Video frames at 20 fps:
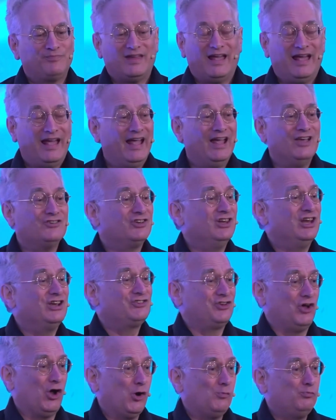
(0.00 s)
Here's an
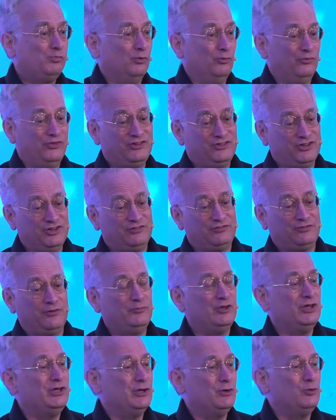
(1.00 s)
example. This is from
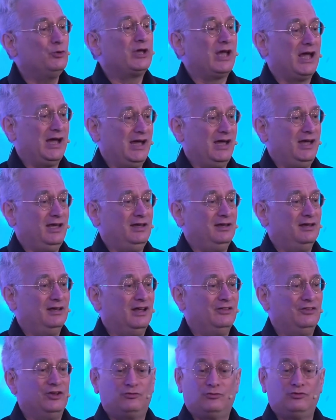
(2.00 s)
the UK,
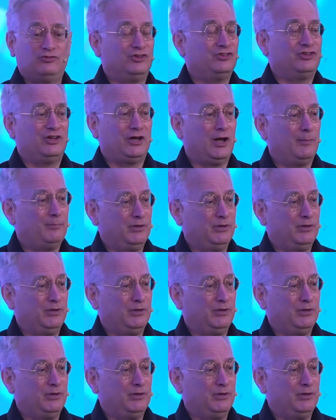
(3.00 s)
and this was just a couple